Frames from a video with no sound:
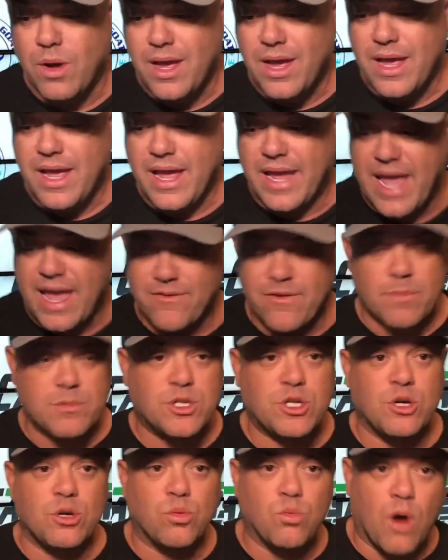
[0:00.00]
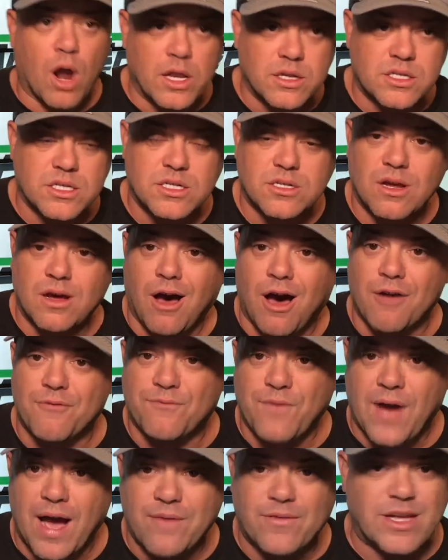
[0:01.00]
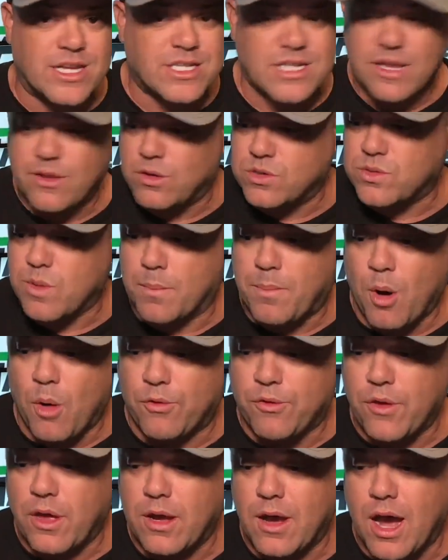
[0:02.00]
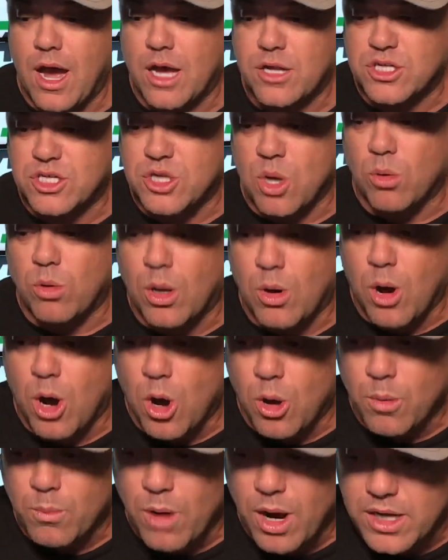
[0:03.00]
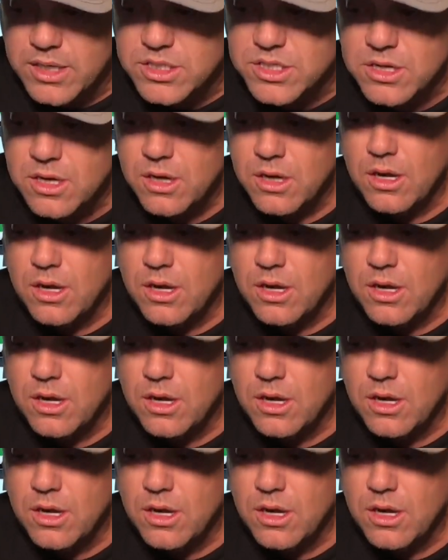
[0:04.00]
He gave up 2 runs on 5 hits, and those were both solo home runs.